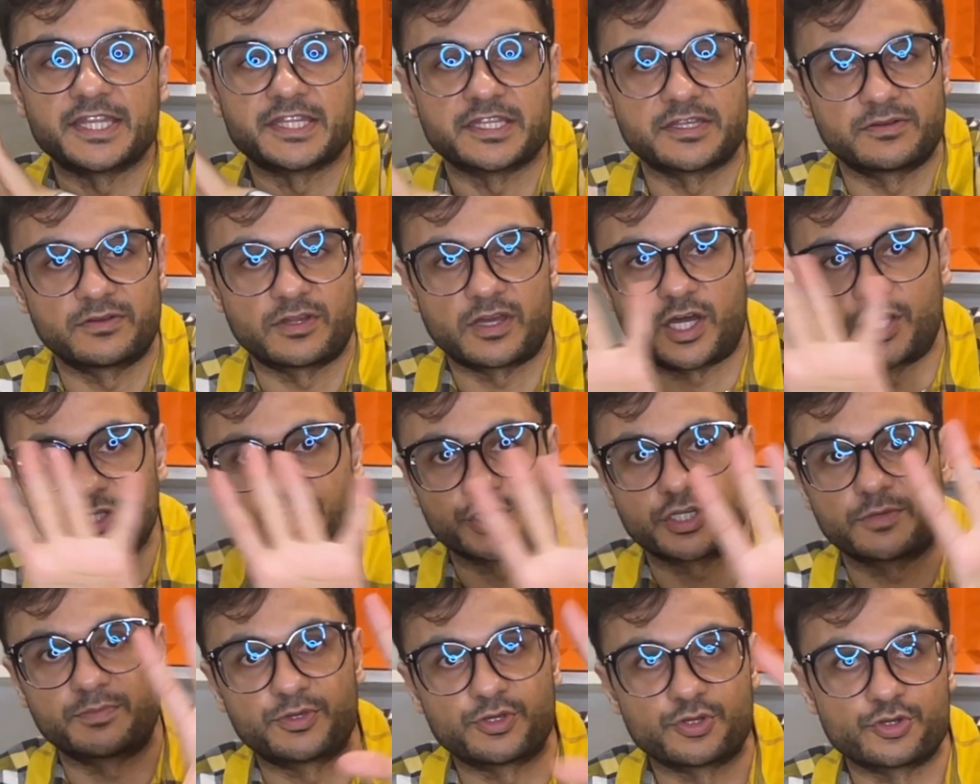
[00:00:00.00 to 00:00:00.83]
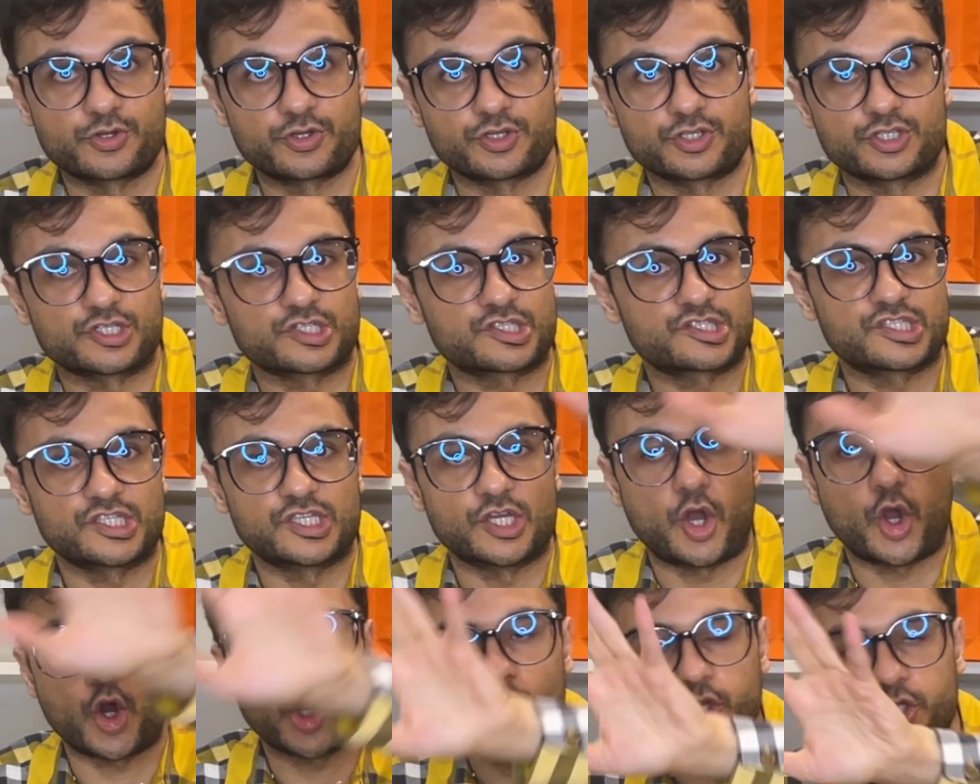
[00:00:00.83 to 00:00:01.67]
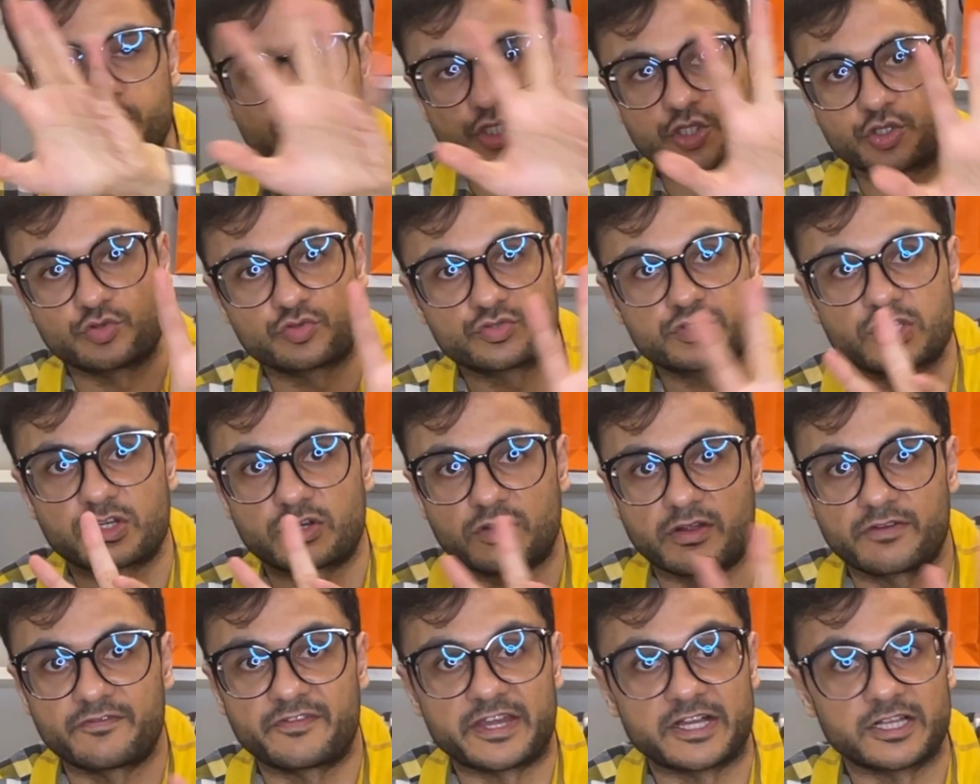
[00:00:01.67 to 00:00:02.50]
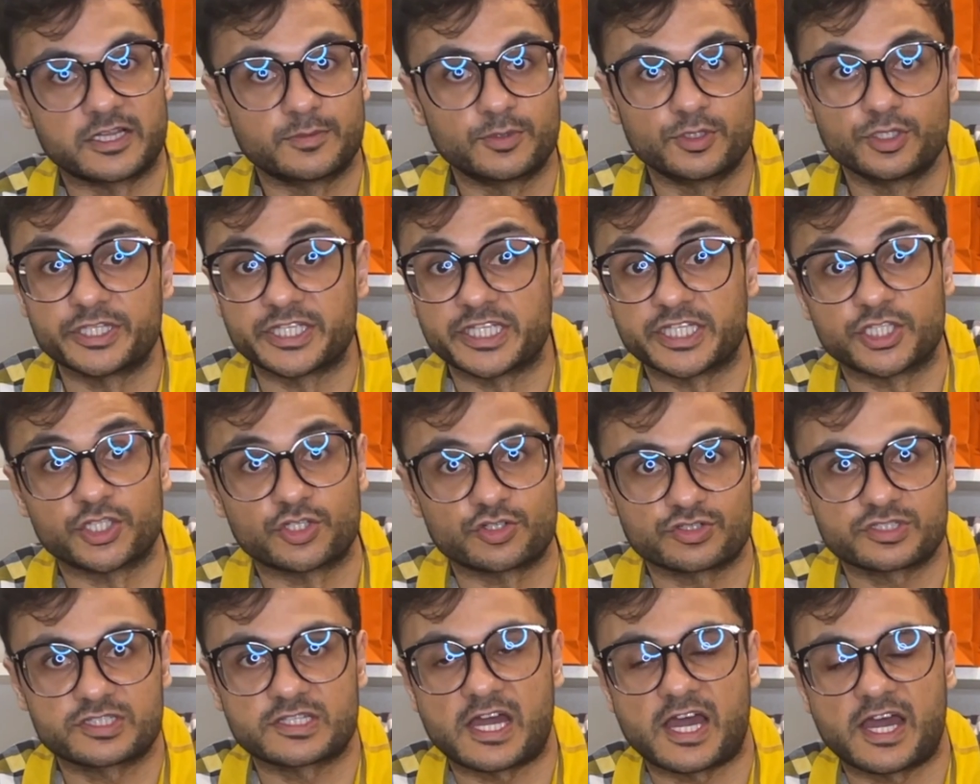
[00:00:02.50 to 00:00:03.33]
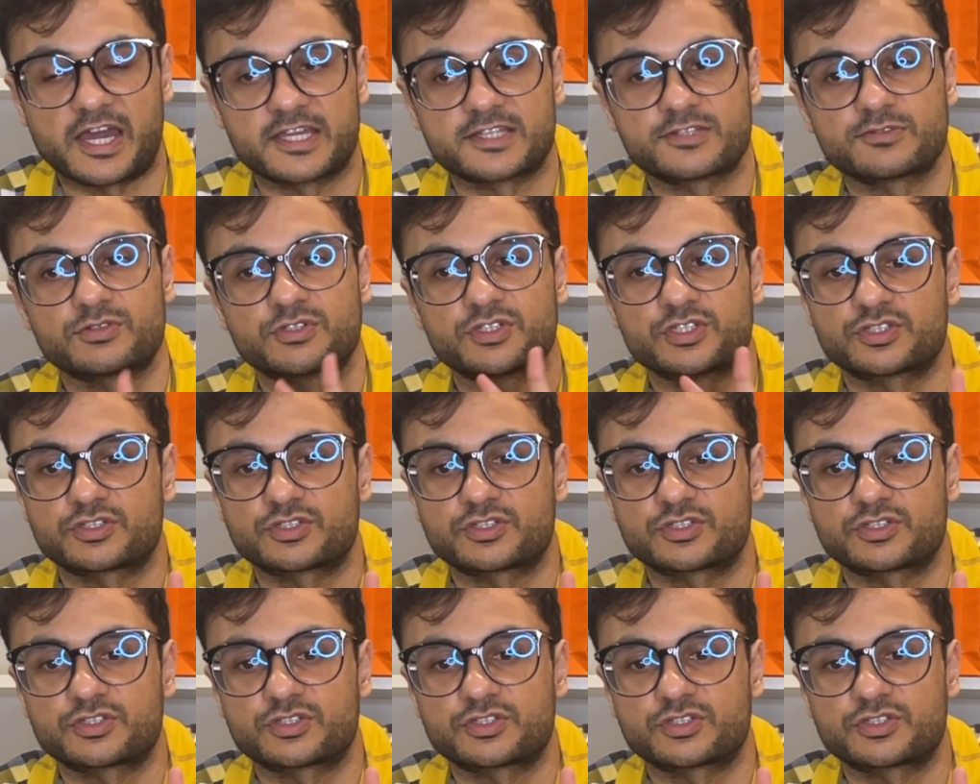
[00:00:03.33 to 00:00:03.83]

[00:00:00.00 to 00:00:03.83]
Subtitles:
then on the computer you can just see all the shoes that are available in your size, which is